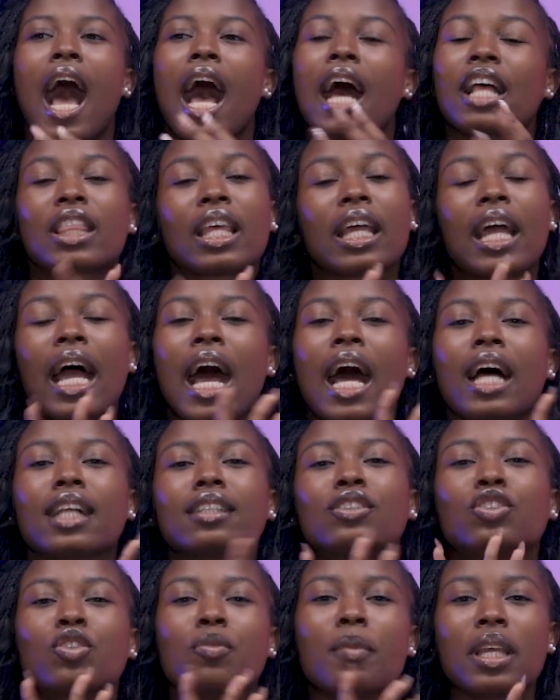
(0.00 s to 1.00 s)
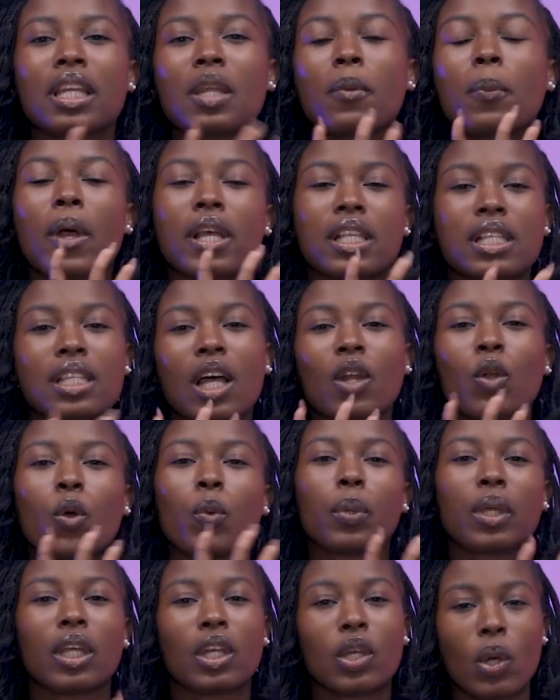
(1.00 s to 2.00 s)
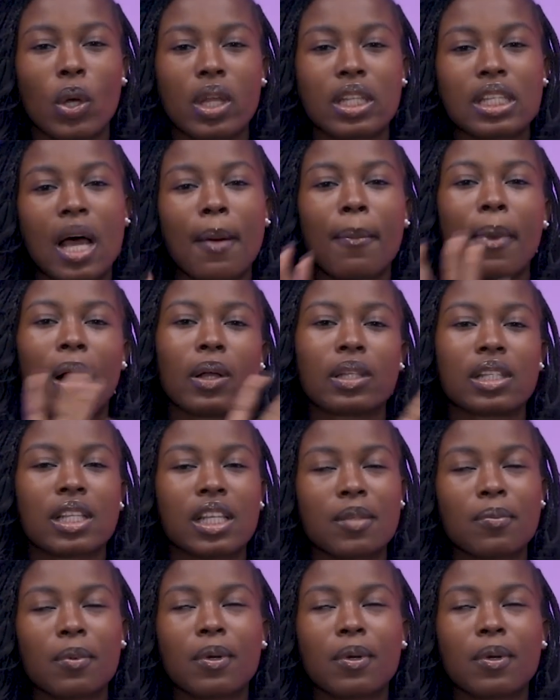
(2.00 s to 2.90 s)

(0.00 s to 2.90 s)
I think I had too many personal opinions about it,